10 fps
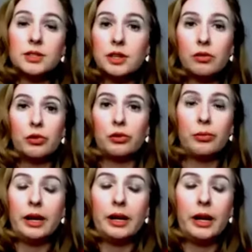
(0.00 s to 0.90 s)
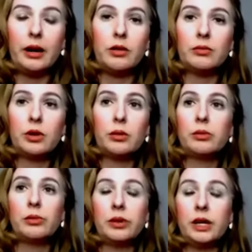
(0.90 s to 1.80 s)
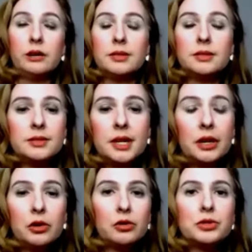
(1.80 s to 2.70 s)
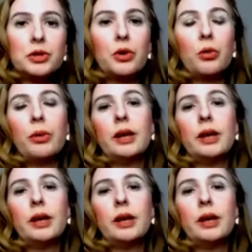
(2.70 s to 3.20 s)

Several by now, probably 10 or so.